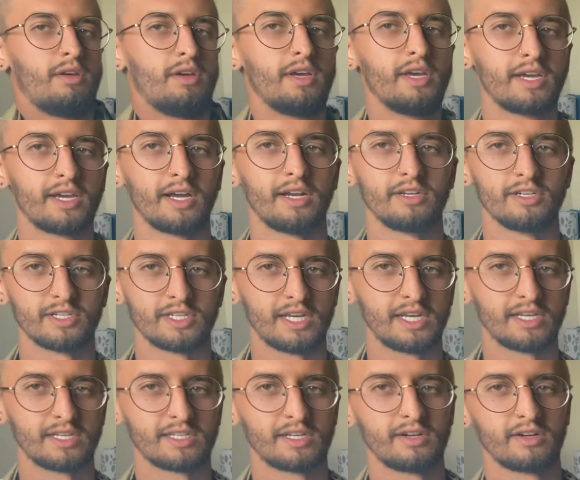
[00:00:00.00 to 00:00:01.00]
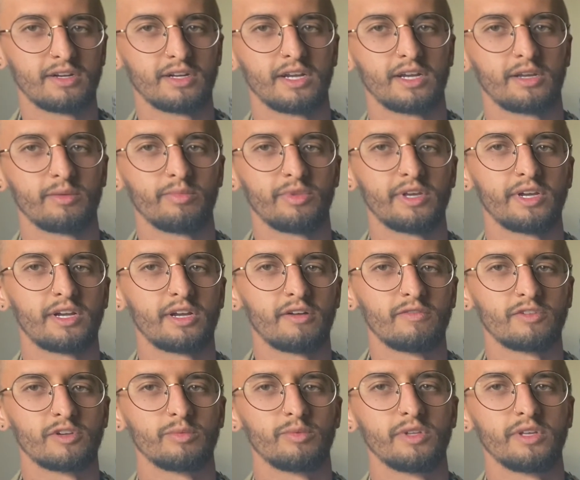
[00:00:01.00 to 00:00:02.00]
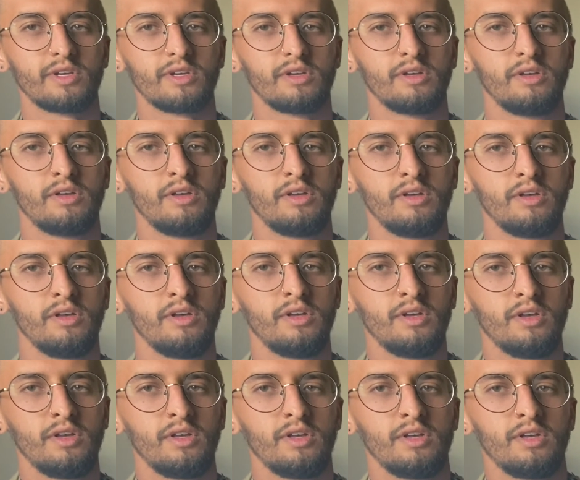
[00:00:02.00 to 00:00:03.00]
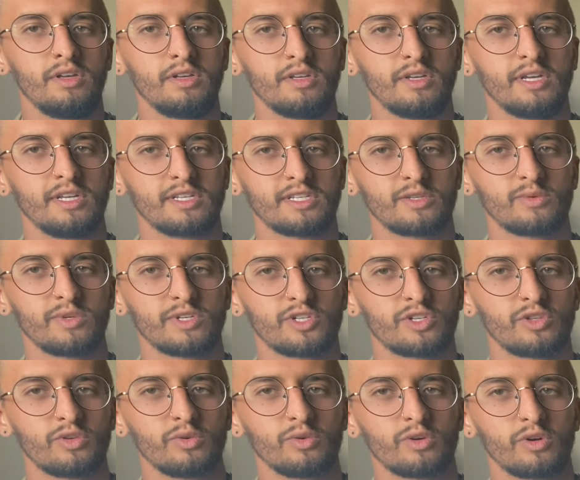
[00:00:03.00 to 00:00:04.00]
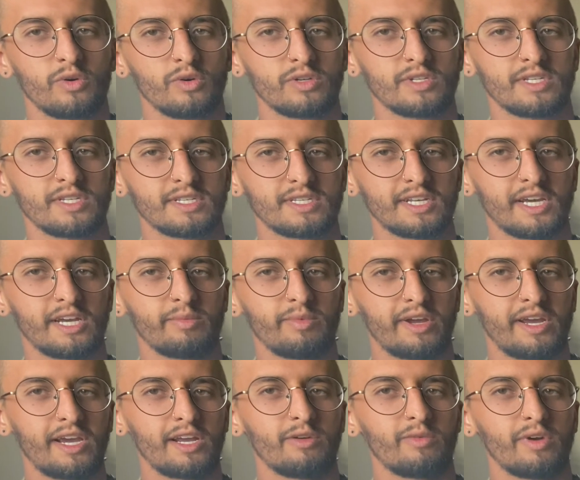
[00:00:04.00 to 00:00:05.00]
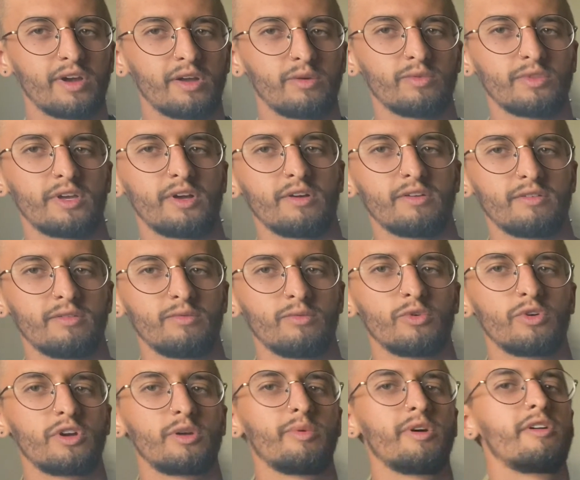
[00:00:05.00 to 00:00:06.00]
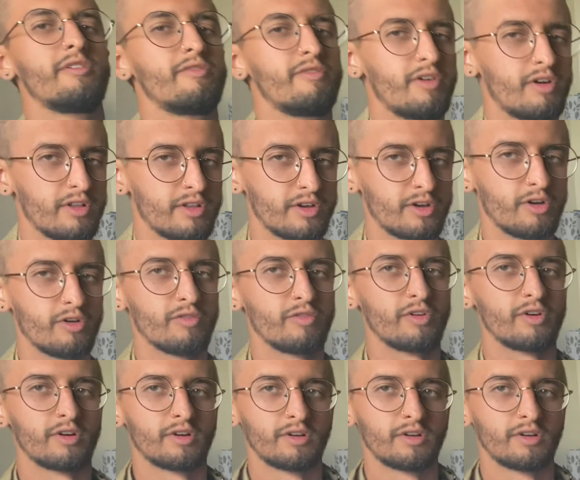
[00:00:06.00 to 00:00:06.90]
It kind of just hangs there and I can play comfortably and switch through chords and slide my hand around without worrying about it falling over.